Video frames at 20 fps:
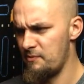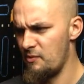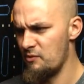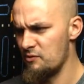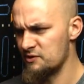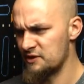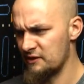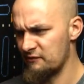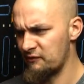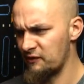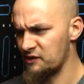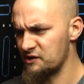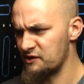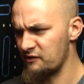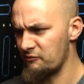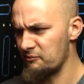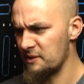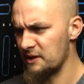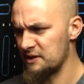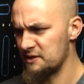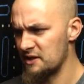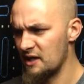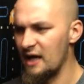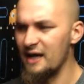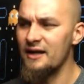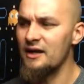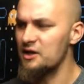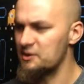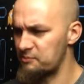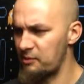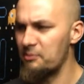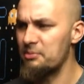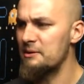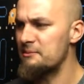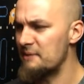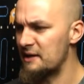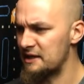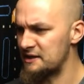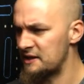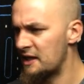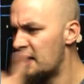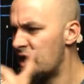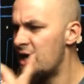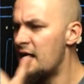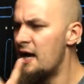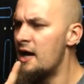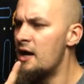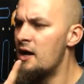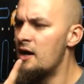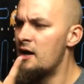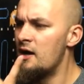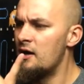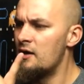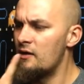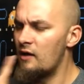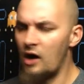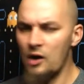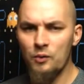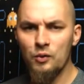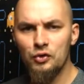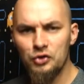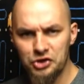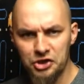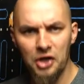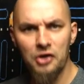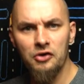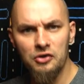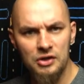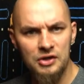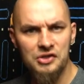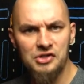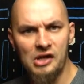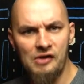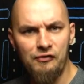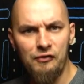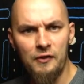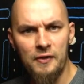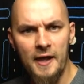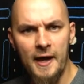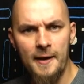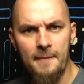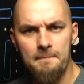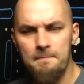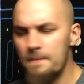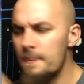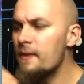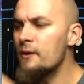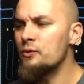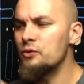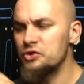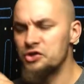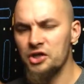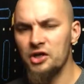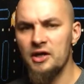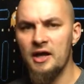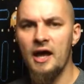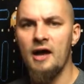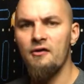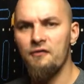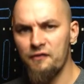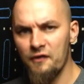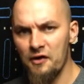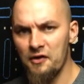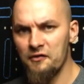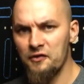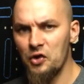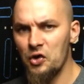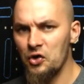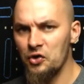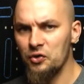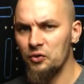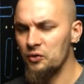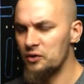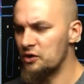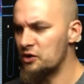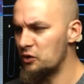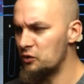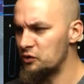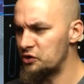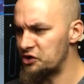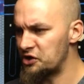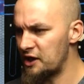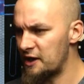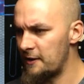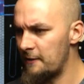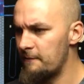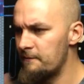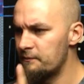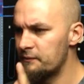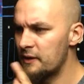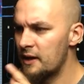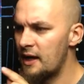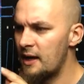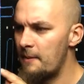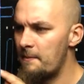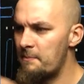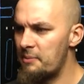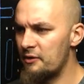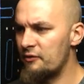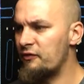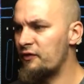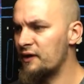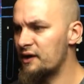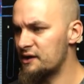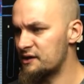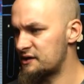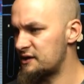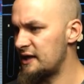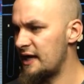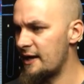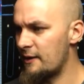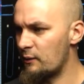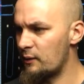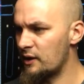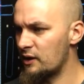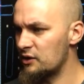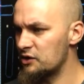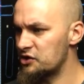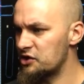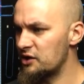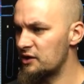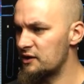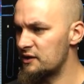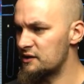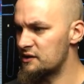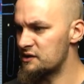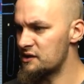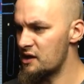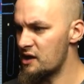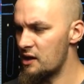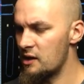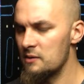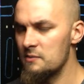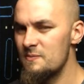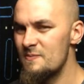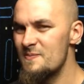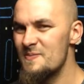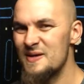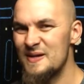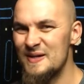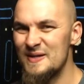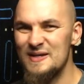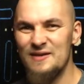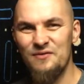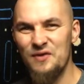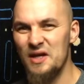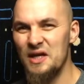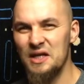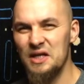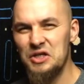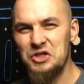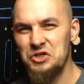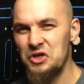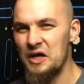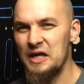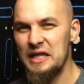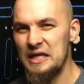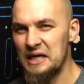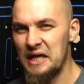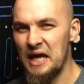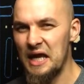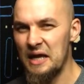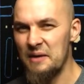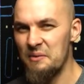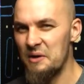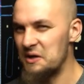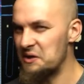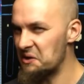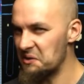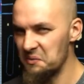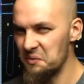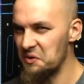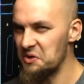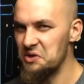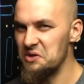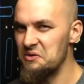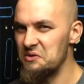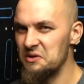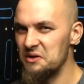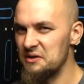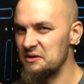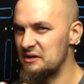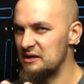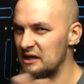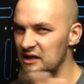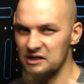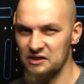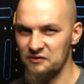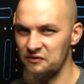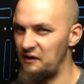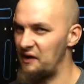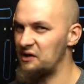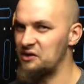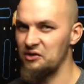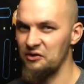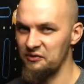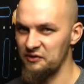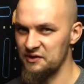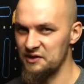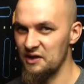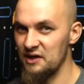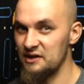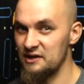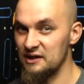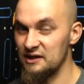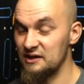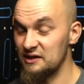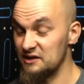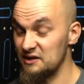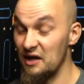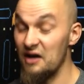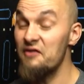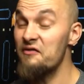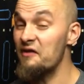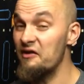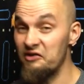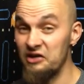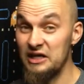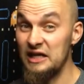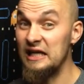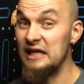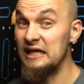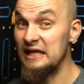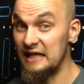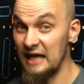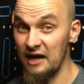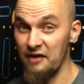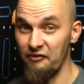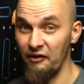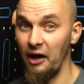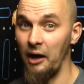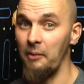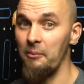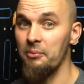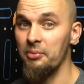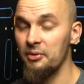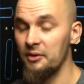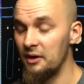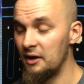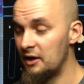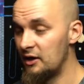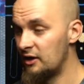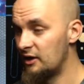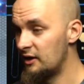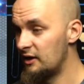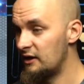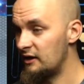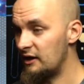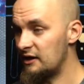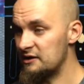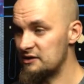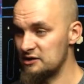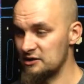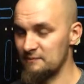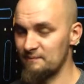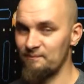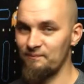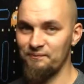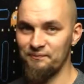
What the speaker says: Or is that 37 minutes? I don't know, it's probably minutes. I will show you the stuff on that. I will show you how far I've got and all the cool shit. But first, yeah, we got to show you the start. Because if you're going to try the game, I don't want you to get as fucked off as I did. Because I very nearly gave up. I just